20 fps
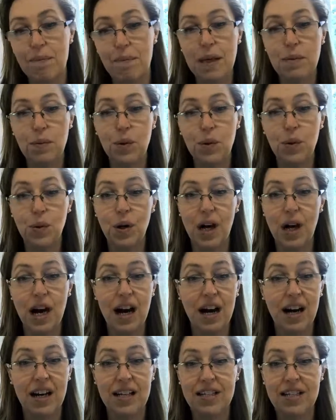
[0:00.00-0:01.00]
People
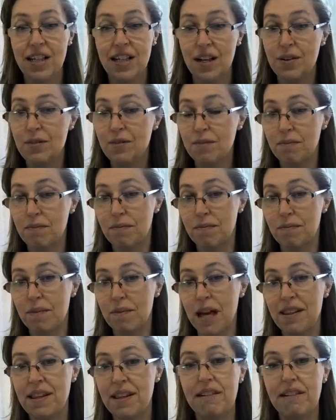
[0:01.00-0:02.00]
don't.
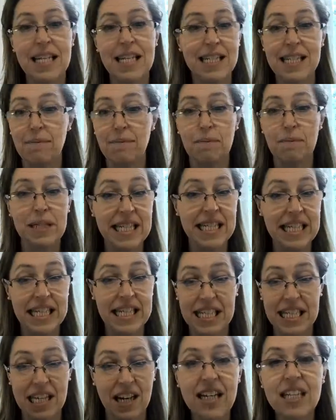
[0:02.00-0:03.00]
There isn't a busy
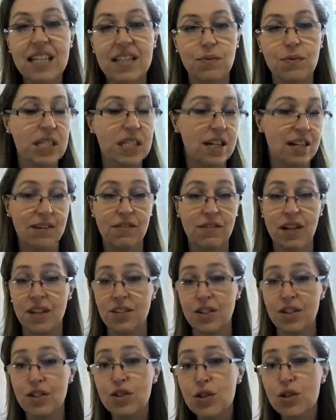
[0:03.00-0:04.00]
site. We don't have
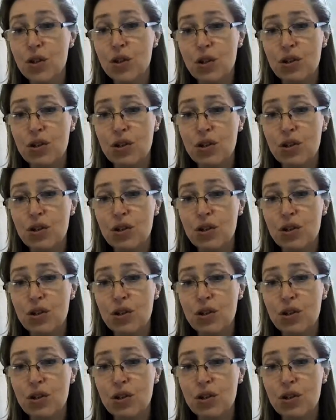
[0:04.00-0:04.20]
loads of